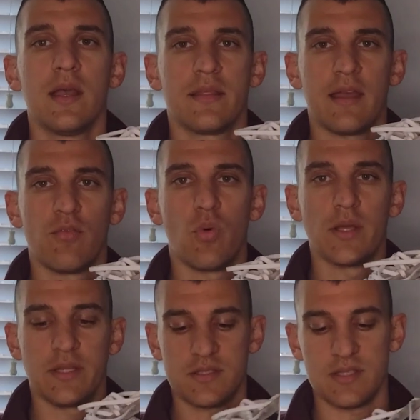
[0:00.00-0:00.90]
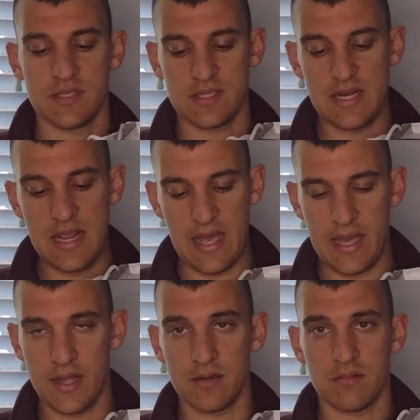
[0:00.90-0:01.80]
They have one that's this
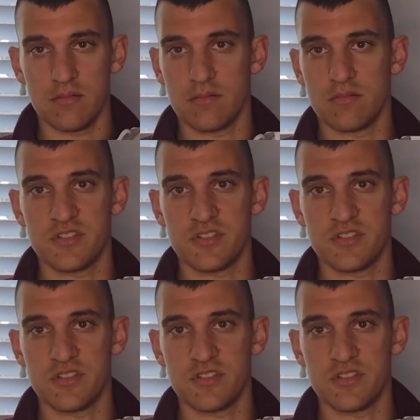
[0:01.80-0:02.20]
neon